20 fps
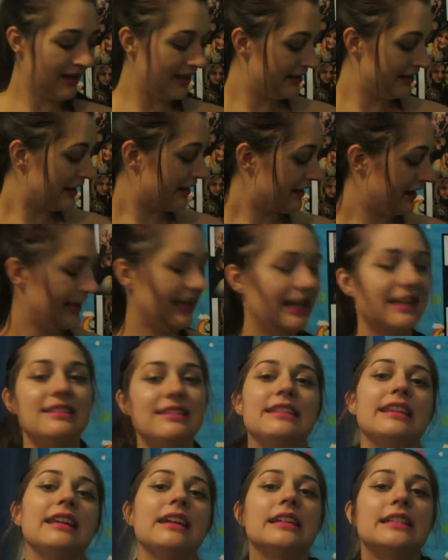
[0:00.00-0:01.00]
Now the last
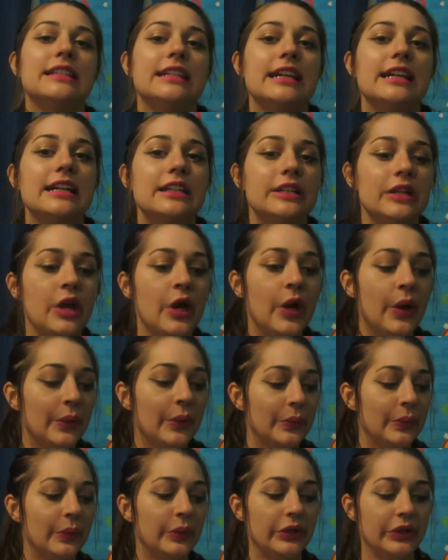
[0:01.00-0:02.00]
thing I did
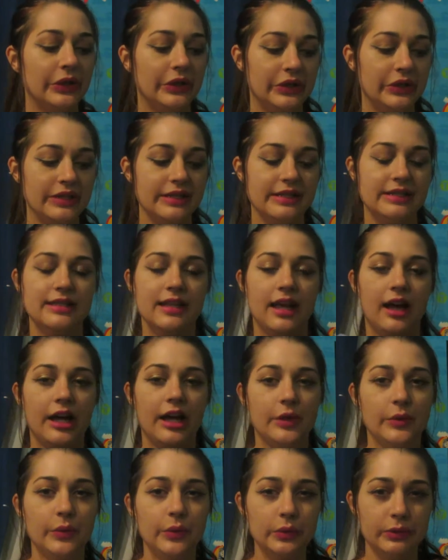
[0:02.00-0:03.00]
was I
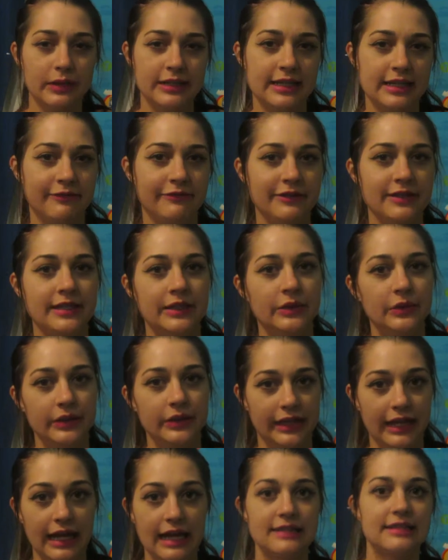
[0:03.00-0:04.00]
always, every single
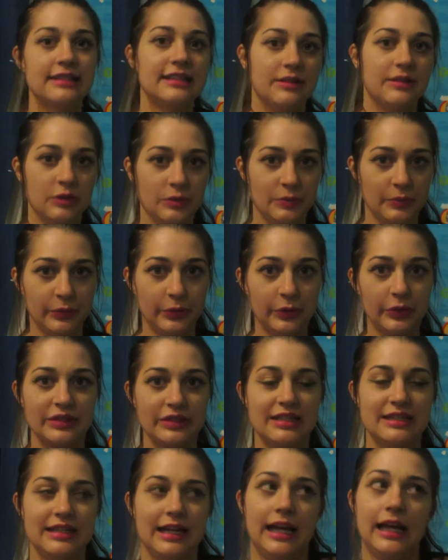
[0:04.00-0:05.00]
year since he was born, because
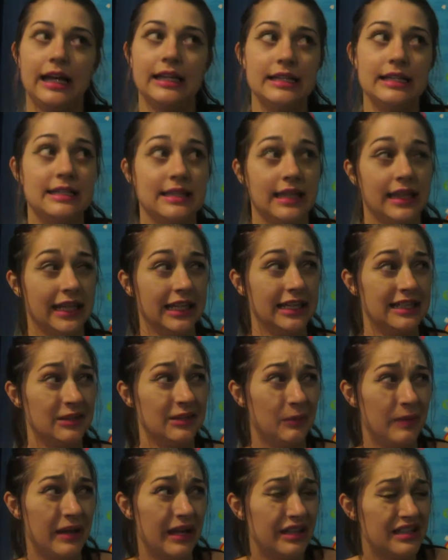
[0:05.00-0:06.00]
he's had this, I think this will
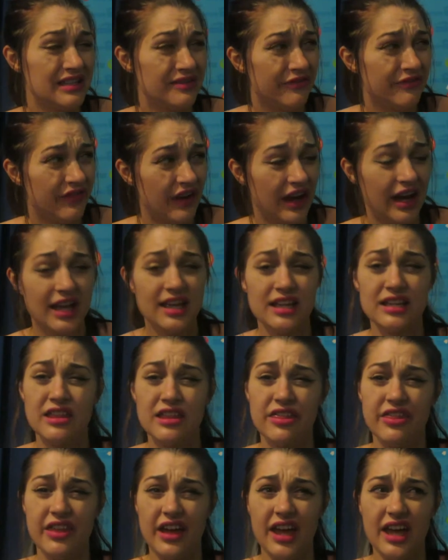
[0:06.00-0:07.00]
be his
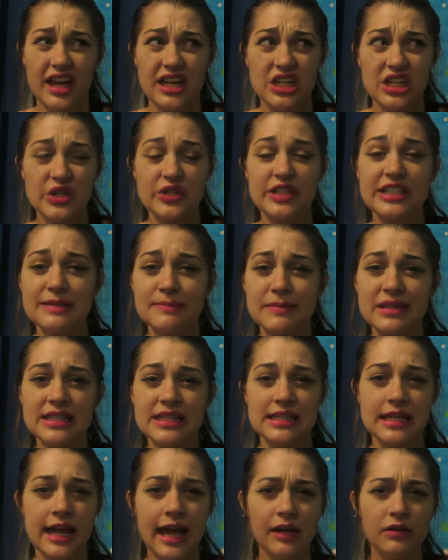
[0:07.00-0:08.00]
third
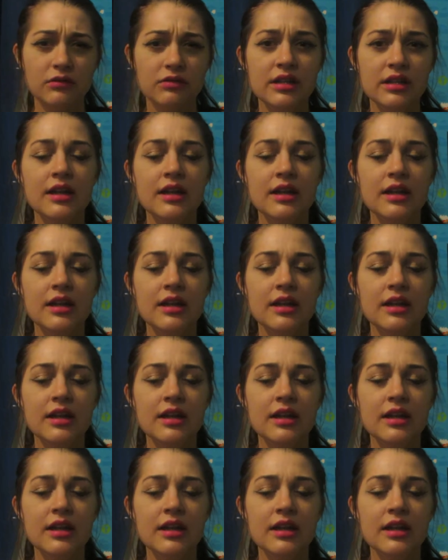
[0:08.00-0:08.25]
Christmas now,